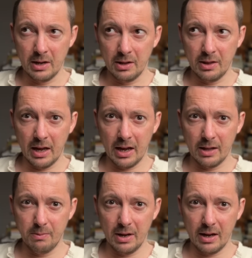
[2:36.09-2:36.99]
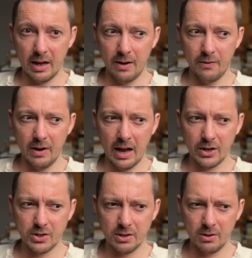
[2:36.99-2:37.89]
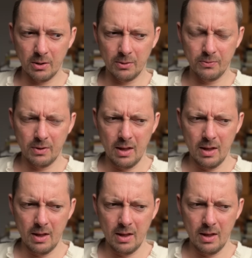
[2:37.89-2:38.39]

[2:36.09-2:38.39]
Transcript: there can be a kind of reaction of